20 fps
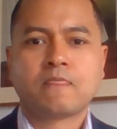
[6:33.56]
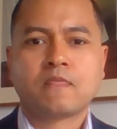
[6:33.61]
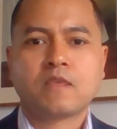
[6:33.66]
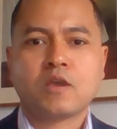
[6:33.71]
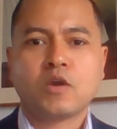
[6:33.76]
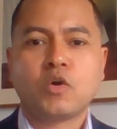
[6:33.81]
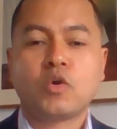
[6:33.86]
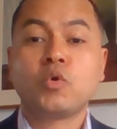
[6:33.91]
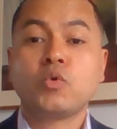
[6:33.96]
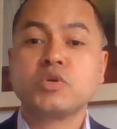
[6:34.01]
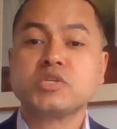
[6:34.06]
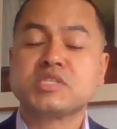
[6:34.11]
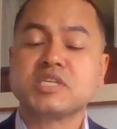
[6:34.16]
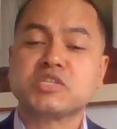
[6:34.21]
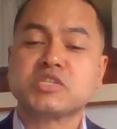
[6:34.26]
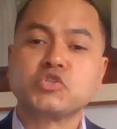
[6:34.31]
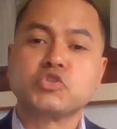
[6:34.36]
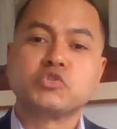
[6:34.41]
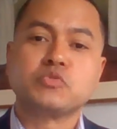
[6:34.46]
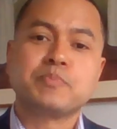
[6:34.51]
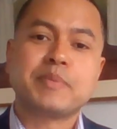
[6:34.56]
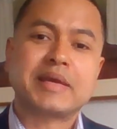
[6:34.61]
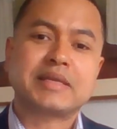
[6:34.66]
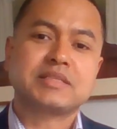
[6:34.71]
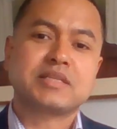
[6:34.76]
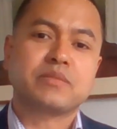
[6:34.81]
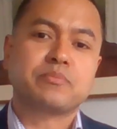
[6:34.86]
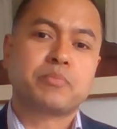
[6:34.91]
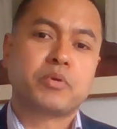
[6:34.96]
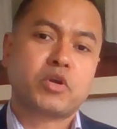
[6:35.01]
Who is the
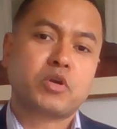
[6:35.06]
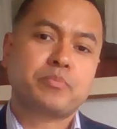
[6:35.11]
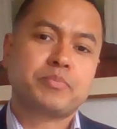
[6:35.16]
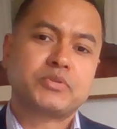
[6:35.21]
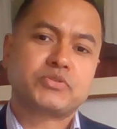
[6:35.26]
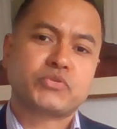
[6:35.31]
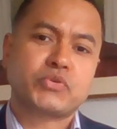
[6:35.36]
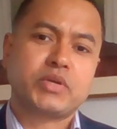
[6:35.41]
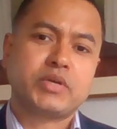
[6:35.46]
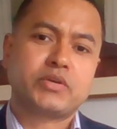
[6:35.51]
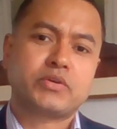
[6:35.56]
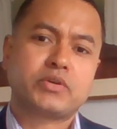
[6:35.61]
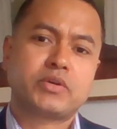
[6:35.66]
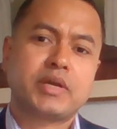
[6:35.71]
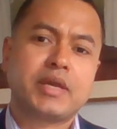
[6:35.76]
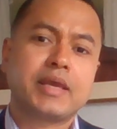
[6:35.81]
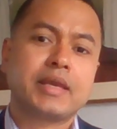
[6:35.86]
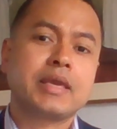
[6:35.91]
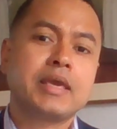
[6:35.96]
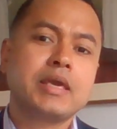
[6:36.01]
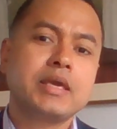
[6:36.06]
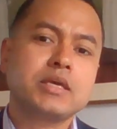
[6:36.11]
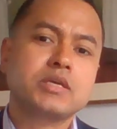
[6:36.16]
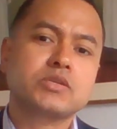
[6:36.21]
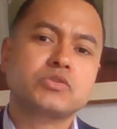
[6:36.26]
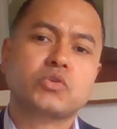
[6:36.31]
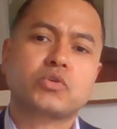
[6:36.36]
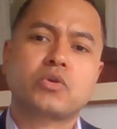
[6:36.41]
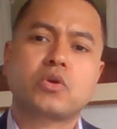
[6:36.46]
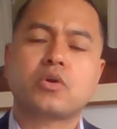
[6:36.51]
suspected perpetrator and
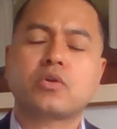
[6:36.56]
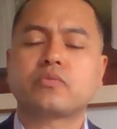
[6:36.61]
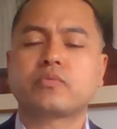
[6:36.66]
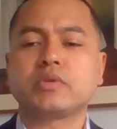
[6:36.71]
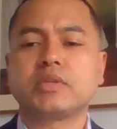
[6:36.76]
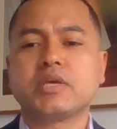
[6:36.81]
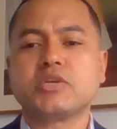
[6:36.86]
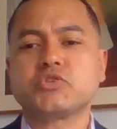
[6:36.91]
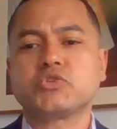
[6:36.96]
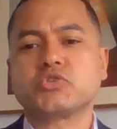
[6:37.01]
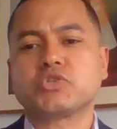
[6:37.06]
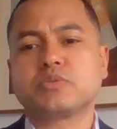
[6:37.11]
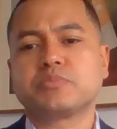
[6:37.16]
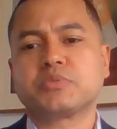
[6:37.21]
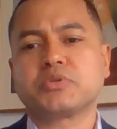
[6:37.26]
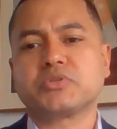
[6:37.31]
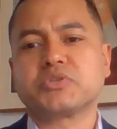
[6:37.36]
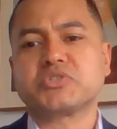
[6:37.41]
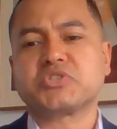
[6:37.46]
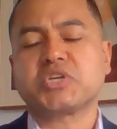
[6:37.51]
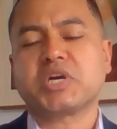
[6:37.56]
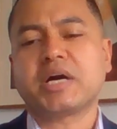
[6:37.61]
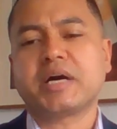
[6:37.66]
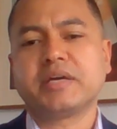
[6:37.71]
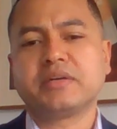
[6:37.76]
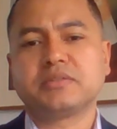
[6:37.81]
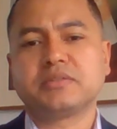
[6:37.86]
his or her relationship to the child?